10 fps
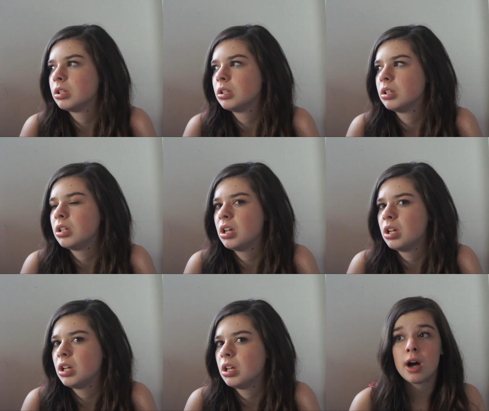
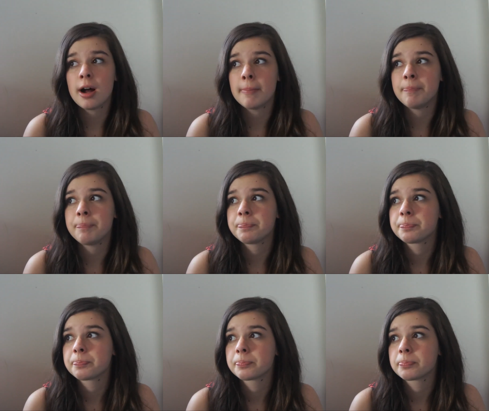
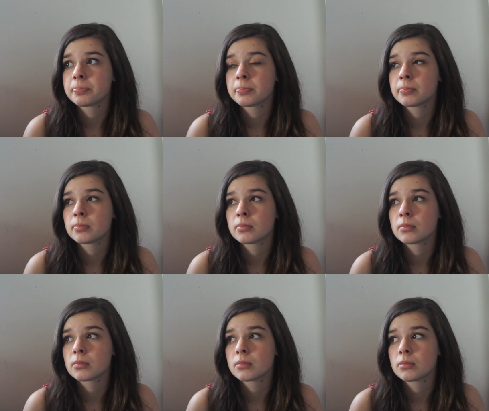
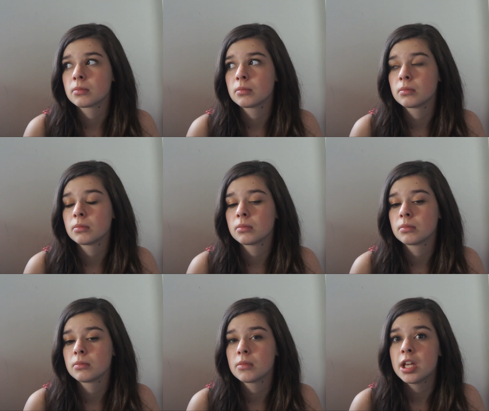
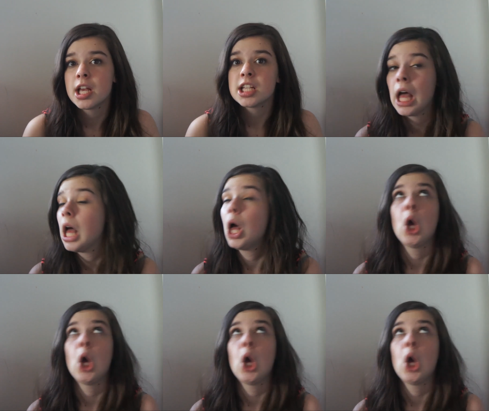Nobody speaks.